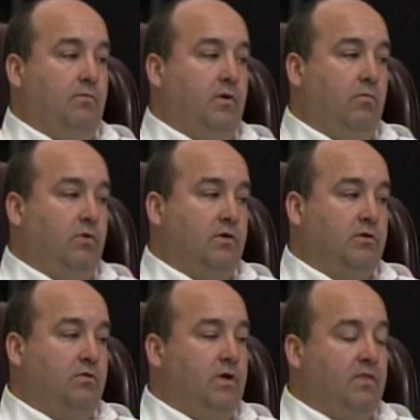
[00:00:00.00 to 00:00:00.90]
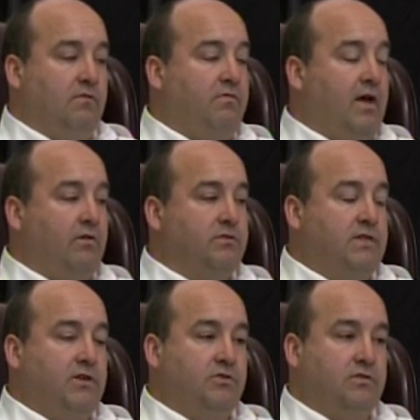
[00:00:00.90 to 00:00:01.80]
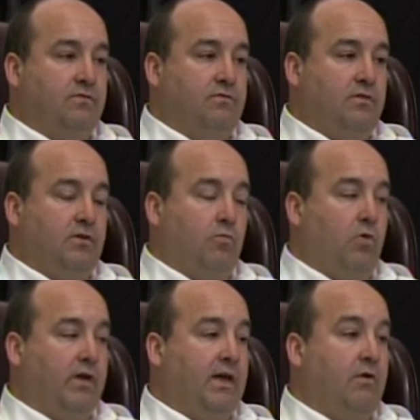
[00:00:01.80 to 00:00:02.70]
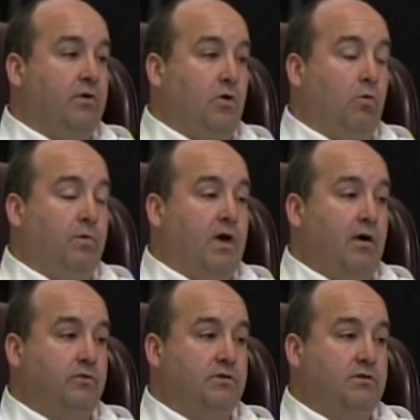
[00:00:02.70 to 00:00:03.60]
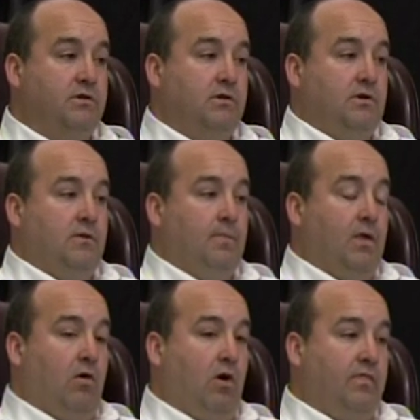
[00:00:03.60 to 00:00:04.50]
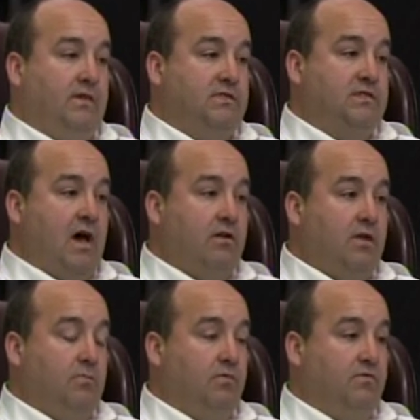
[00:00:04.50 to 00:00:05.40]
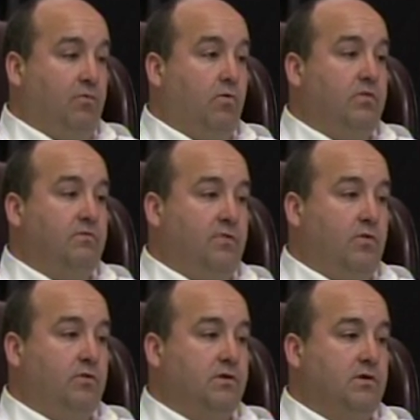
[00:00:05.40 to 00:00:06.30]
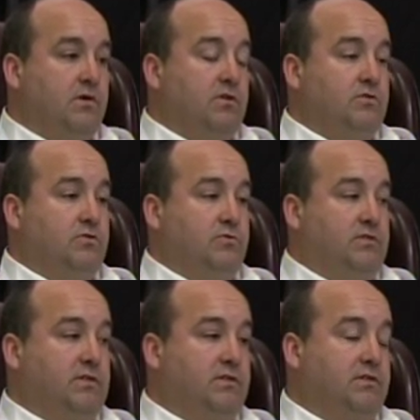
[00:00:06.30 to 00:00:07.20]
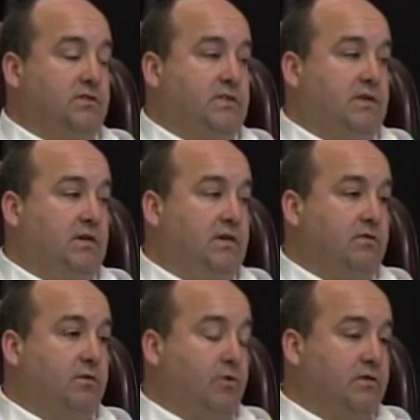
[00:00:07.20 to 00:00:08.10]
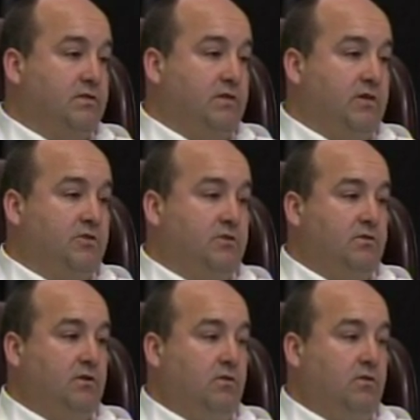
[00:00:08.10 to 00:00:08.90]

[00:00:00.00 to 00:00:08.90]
We're in the final stages of working out an open house on the Saturday before the vote, so citizens can hear the presentation,